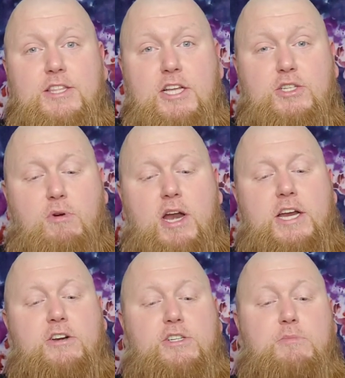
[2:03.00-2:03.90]
This right
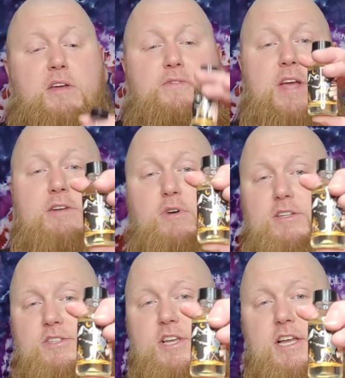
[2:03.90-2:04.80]
here is my
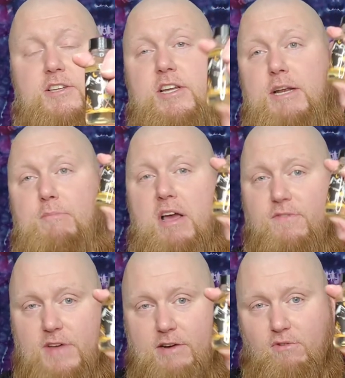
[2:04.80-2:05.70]
favorite scent and my
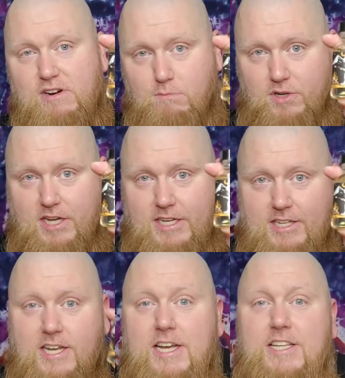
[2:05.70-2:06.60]
favorite
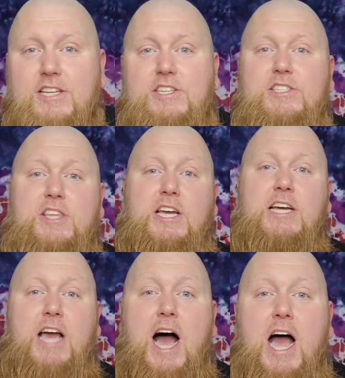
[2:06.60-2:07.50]
blend. This is the
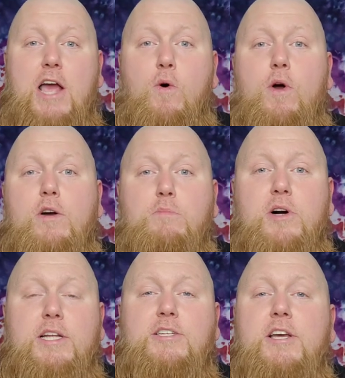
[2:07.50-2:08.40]
cacao oil
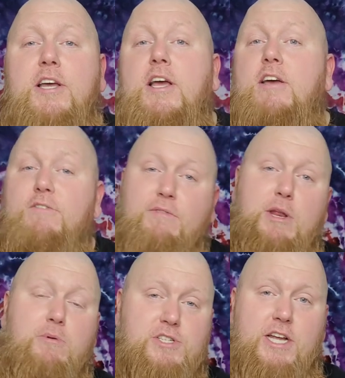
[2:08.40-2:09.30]
blend,
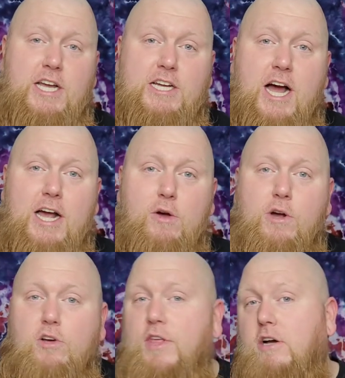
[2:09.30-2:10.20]
50% cacao
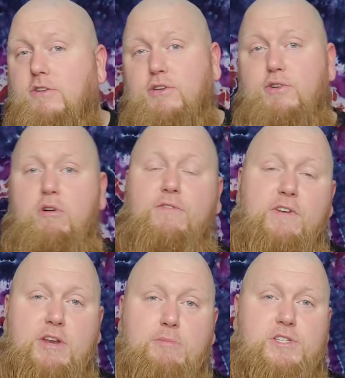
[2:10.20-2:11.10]
oil. They also do a
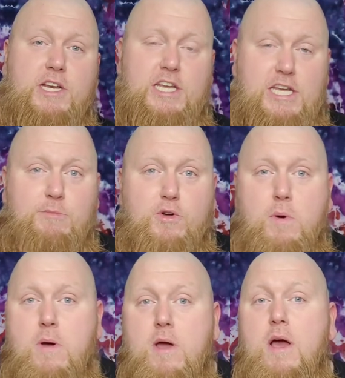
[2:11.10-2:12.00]
50%
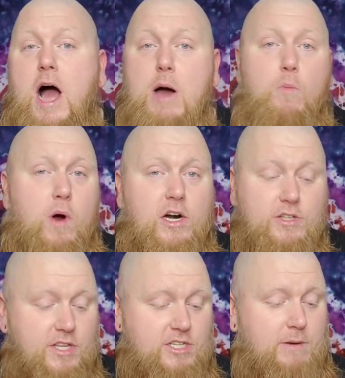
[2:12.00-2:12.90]
emu. I'm
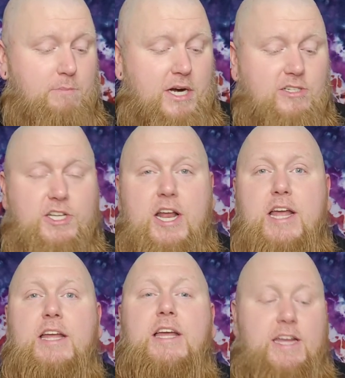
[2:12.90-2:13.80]
wearing this in beard
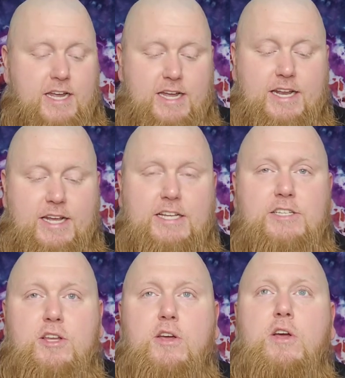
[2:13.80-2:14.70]
today. It
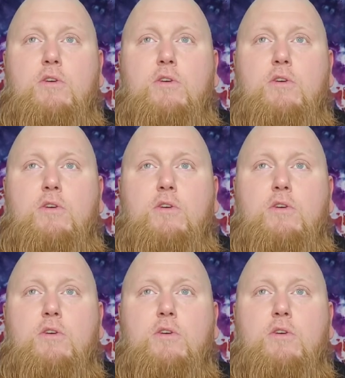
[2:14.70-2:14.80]
is